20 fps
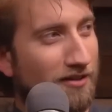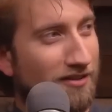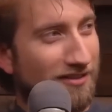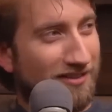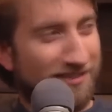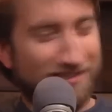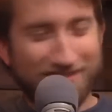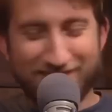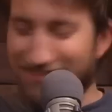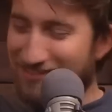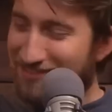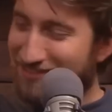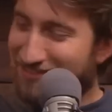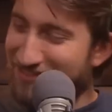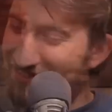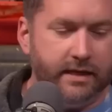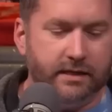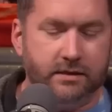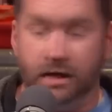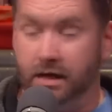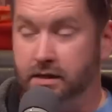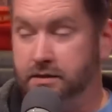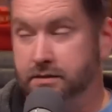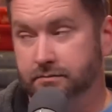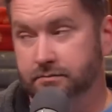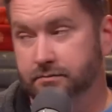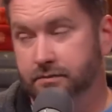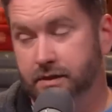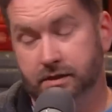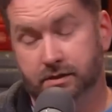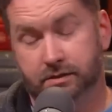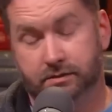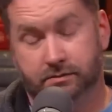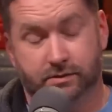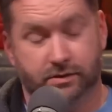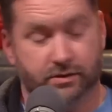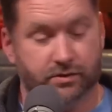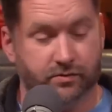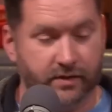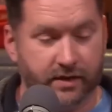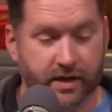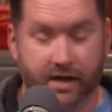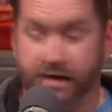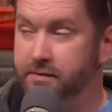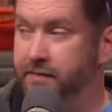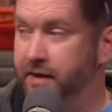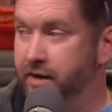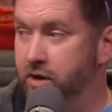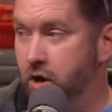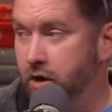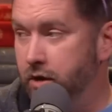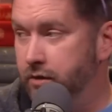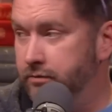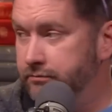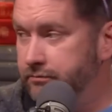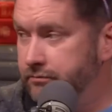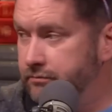He's awesome. He's just really. He did my car.